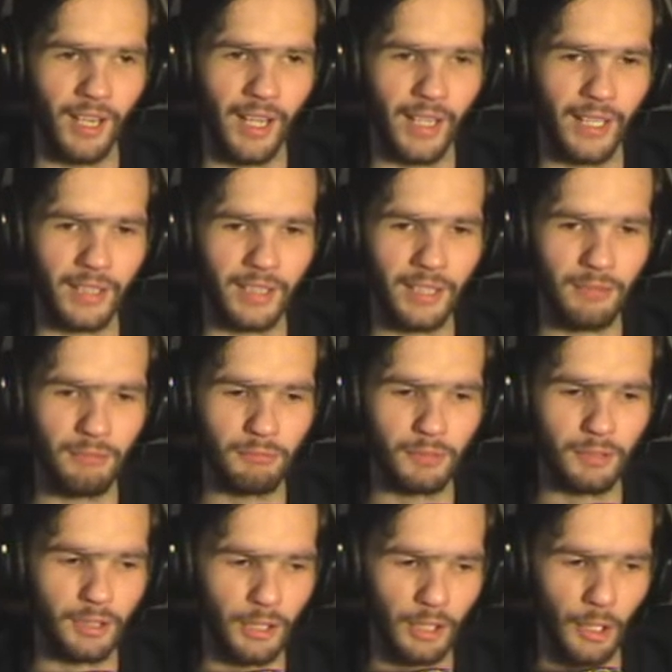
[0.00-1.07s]
Like, I didn't,
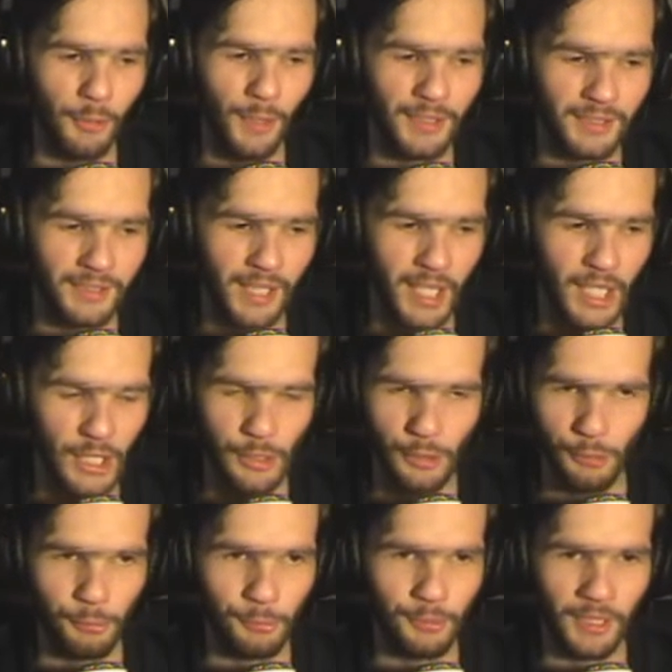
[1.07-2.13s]
you know, entertain
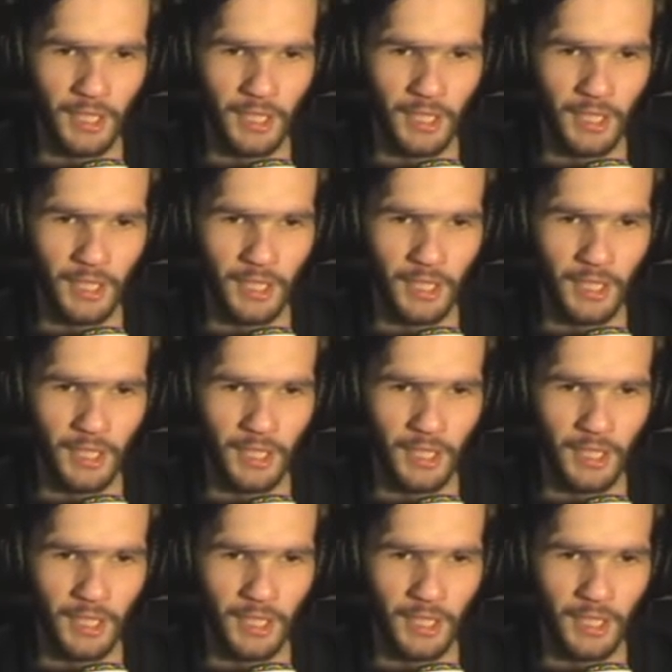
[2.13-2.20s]
you